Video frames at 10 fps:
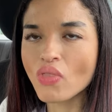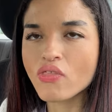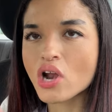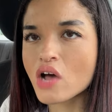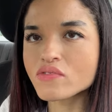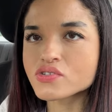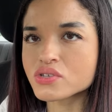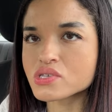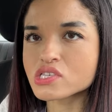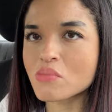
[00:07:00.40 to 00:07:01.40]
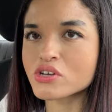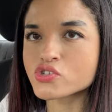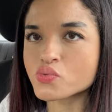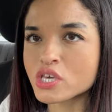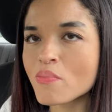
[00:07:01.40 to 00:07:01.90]
and then obviously the
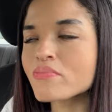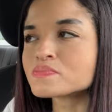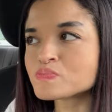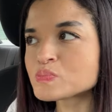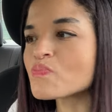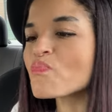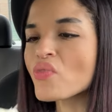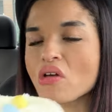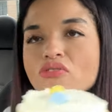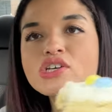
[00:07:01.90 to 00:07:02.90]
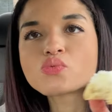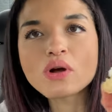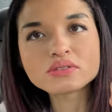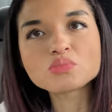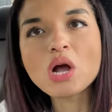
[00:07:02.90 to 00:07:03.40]
semi-sweet, this
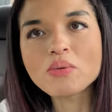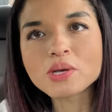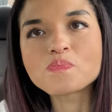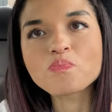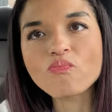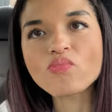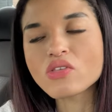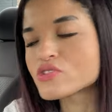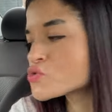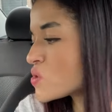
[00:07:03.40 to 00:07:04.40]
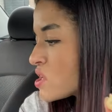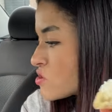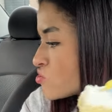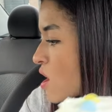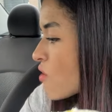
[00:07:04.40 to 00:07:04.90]
one was probably the
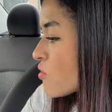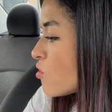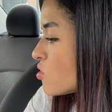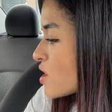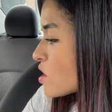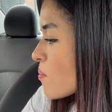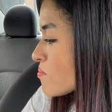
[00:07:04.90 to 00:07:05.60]
sweetest out of the whole lineup.